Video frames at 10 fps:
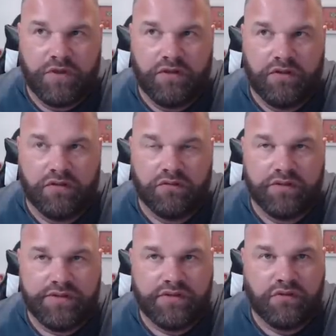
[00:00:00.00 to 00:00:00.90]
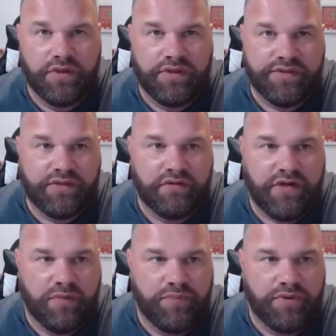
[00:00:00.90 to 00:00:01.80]
You know, is it going? Is it going
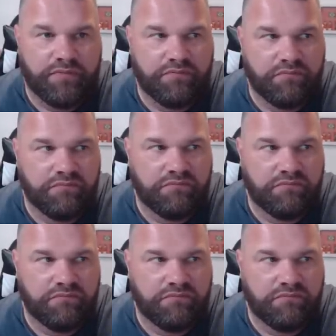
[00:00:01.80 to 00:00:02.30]
to happen?